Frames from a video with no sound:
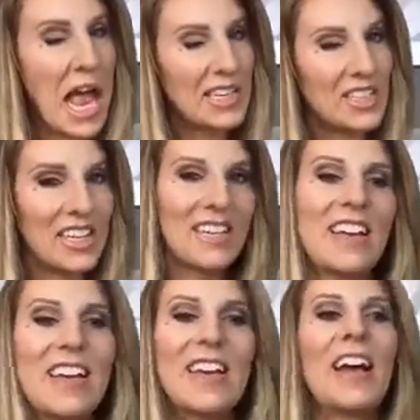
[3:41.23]

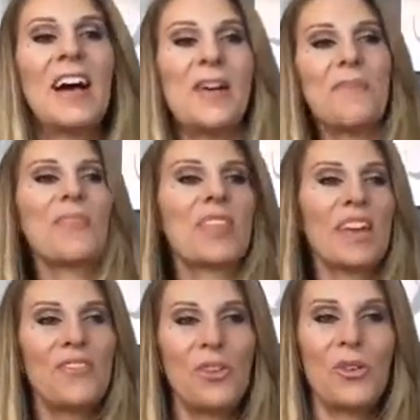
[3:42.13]
Ching!
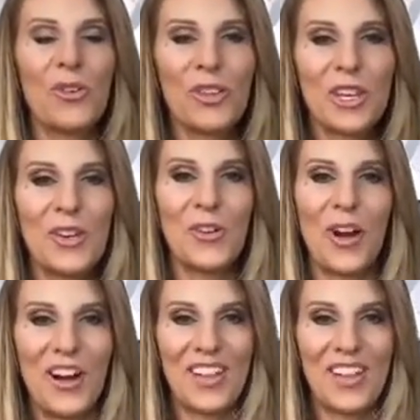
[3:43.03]
If you only knew all